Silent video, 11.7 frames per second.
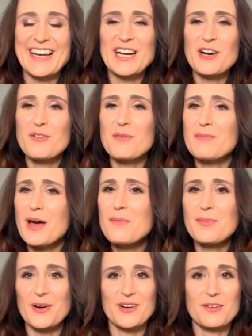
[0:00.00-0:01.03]
And I
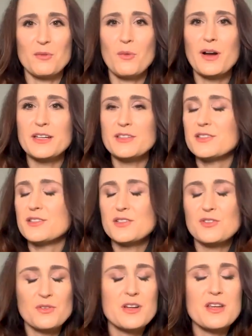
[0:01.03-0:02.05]
remember wanting to
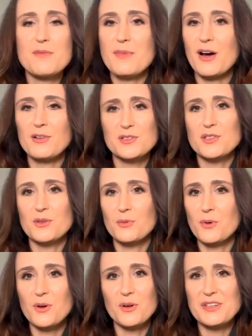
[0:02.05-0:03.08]
scream out to the
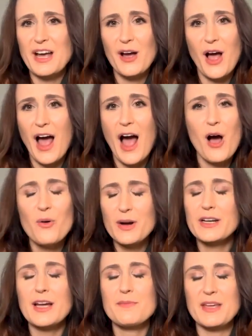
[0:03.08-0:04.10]
world, how, how
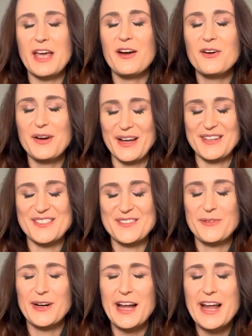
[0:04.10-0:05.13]
can I be arrogant
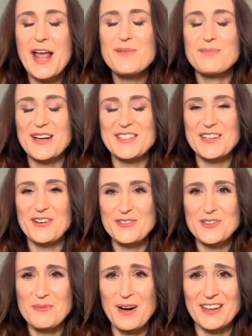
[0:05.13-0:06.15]
when I hate myself
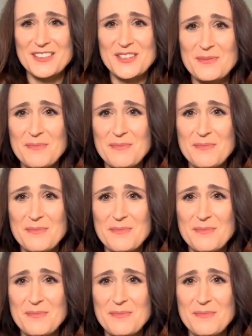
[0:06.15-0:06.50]
so much?